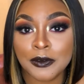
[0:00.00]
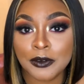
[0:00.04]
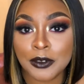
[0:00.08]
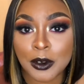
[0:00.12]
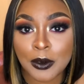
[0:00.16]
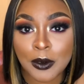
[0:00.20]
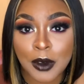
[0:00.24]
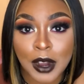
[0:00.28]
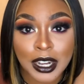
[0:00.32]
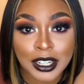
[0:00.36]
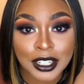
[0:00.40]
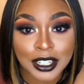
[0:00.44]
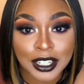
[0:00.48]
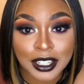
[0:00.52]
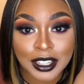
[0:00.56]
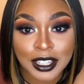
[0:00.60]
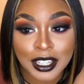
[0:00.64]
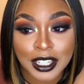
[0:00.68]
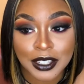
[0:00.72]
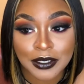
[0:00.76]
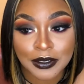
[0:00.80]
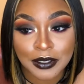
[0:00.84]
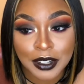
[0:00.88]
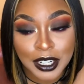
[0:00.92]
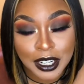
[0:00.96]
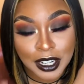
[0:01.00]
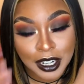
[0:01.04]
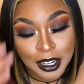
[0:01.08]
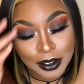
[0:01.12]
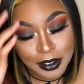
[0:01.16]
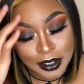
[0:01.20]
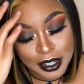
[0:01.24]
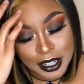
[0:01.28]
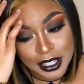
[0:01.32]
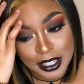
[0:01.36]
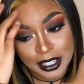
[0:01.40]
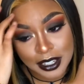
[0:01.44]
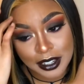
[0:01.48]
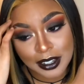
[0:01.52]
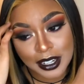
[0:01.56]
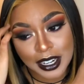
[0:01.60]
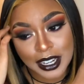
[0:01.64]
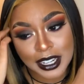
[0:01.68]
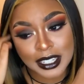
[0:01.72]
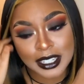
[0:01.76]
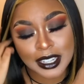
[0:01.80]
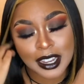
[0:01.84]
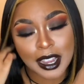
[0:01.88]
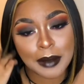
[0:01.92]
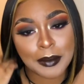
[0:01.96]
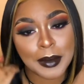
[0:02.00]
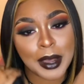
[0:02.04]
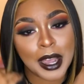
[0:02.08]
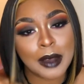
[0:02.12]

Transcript: for watching this video, and until next time,